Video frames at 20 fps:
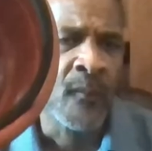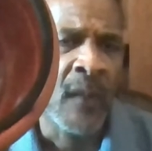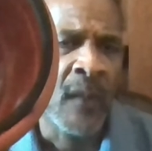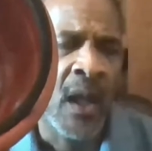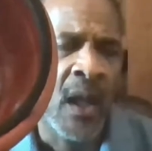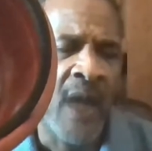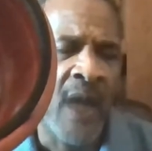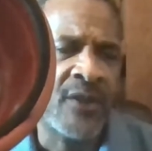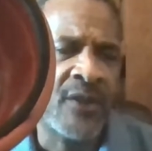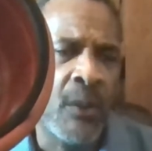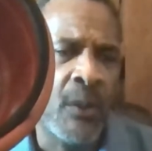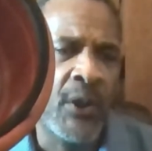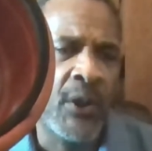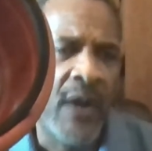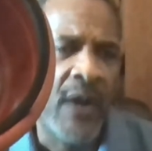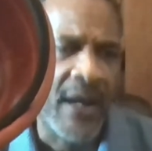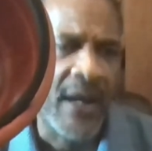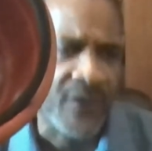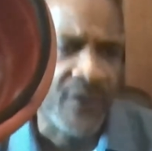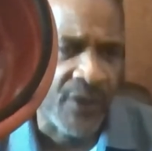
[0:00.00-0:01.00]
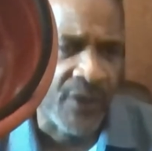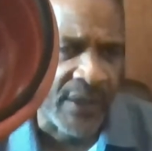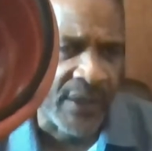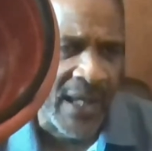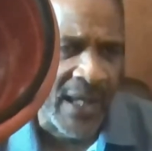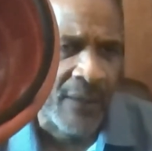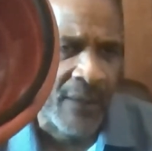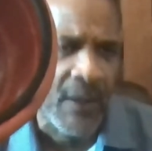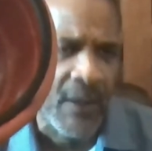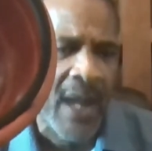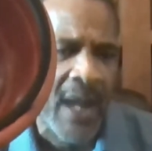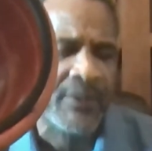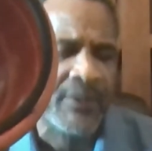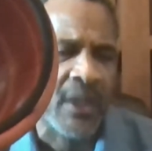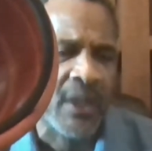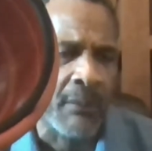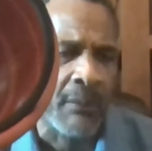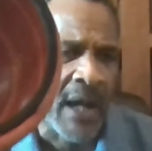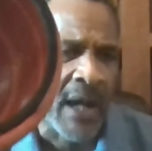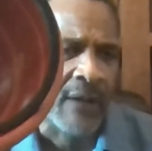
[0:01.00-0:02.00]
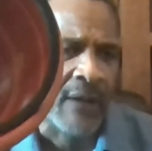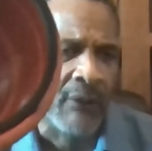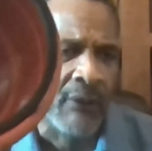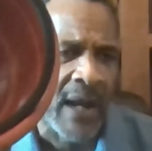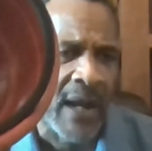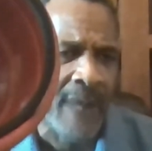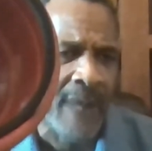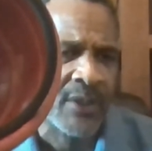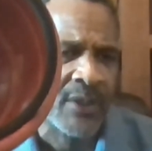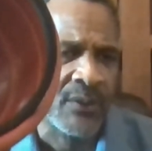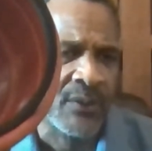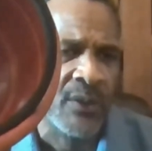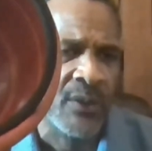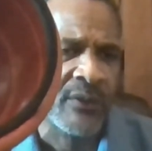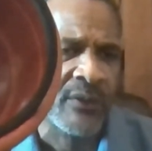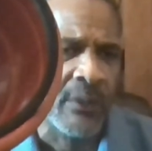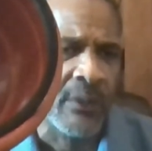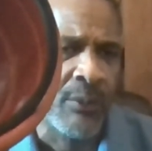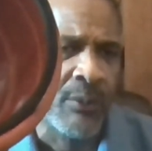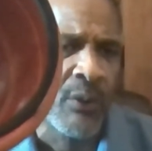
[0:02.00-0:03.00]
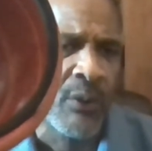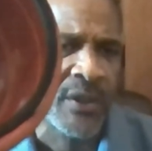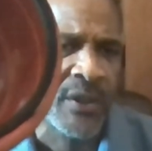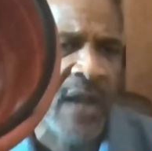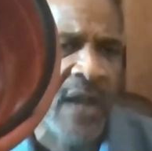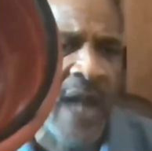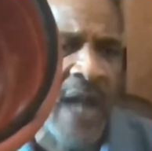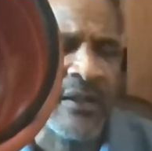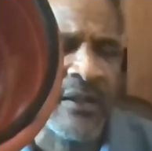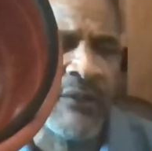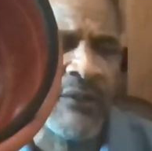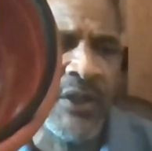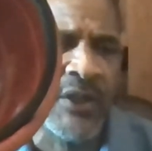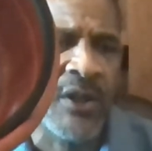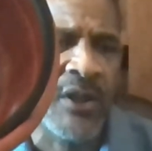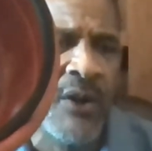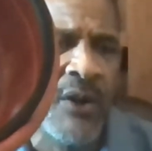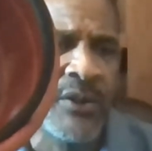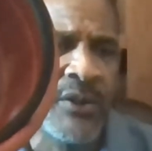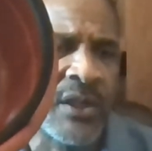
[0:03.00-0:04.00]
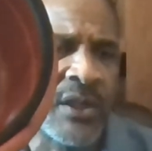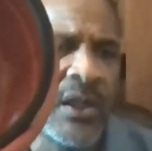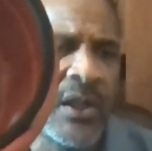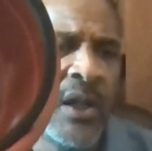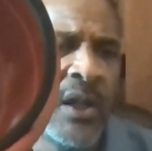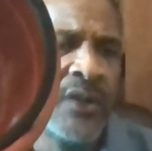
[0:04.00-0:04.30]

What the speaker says: And so we go down to the nanoamps and the microamps in terms of the pore size of these hoses.